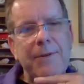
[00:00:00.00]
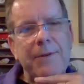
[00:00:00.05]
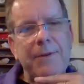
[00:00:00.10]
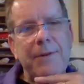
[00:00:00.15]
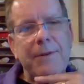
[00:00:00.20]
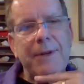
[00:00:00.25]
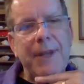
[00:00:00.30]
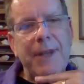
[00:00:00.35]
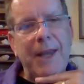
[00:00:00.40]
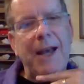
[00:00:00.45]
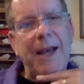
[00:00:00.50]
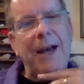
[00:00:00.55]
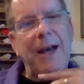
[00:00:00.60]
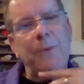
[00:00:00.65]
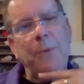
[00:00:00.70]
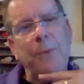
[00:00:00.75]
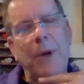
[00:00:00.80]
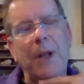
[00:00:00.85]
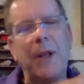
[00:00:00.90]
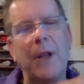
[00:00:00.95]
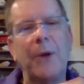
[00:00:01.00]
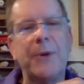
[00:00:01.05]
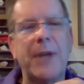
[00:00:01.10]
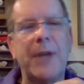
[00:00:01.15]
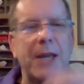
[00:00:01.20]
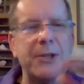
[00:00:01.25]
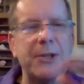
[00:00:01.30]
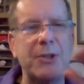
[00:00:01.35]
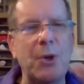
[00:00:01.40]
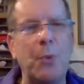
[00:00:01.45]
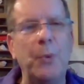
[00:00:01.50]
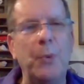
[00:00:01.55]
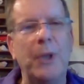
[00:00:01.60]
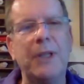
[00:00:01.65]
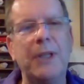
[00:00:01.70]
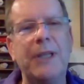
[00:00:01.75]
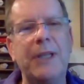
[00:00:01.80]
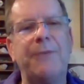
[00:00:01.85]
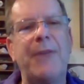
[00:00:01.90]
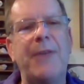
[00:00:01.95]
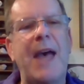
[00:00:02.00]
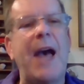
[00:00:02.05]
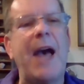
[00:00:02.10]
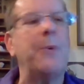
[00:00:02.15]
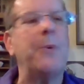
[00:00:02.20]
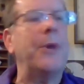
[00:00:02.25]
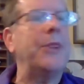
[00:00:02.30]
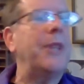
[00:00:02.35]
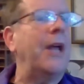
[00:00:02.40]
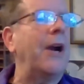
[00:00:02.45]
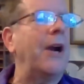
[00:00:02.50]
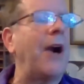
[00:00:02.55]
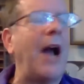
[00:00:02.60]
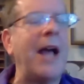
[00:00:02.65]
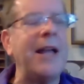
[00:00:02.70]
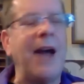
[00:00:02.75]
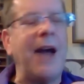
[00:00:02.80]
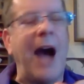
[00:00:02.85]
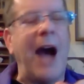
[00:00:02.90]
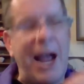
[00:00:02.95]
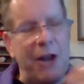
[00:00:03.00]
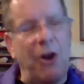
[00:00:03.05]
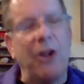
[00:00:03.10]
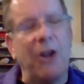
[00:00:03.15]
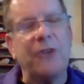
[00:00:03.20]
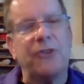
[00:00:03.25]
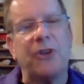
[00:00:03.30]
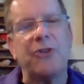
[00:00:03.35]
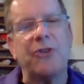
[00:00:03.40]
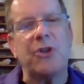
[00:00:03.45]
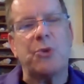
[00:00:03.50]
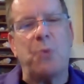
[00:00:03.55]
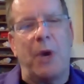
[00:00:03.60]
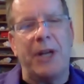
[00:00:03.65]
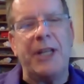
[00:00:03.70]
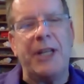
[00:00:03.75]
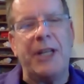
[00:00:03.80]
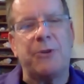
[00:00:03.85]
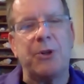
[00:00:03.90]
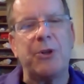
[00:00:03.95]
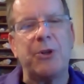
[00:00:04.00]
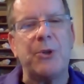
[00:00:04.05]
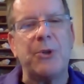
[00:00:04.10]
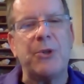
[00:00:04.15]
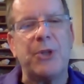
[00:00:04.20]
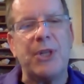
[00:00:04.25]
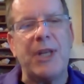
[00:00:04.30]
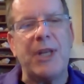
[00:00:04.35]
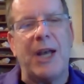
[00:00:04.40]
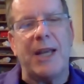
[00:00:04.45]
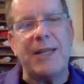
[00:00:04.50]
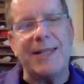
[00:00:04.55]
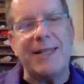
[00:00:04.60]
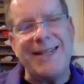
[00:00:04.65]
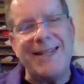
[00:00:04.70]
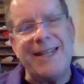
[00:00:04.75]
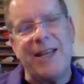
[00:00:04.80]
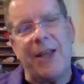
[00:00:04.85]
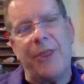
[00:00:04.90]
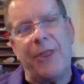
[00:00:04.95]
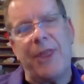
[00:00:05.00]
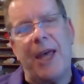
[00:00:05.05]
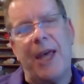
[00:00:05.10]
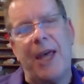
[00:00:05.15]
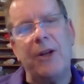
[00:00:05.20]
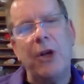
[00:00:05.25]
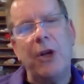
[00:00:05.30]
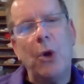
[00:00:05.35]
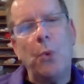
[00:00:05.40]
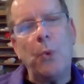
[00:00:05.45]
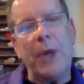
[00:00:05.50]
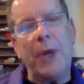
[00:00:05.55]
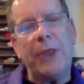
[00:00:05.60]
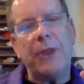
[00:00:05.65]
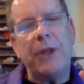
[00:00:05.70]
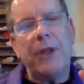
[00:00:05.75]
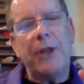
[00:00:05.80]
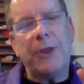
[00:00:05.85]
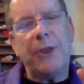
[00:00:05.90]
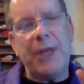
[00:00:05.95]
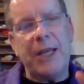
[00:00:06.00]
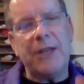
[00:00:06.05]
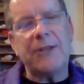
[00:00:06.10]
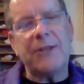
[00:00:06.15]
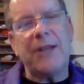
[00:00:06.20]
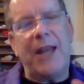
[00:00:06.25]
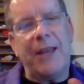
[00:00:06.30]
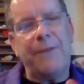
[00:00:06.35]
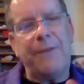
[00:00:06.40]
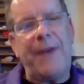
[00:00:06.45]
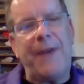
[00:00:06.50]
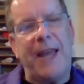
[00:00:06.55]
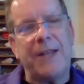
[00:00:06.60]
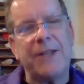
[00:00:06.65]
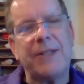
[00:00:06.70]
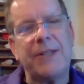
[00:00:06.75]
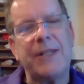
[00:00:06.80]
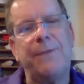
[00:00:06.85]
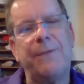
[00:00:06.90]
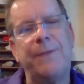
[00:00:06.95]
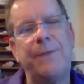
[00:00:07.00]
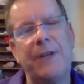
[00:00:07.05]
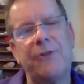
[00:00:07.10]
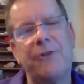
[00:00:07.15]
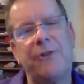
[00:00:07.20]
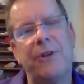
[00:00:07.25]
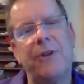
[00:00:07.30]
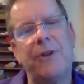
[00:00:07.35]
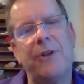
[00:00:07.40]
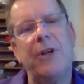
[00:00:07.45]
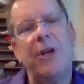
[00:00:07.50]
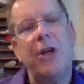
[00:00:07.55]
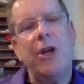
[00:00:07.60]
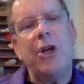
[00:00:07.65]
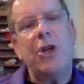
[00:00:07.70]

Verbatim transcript: yeah well okay so we'll leave that one there i i also just want to introduce the idea that with things like fantasy fiction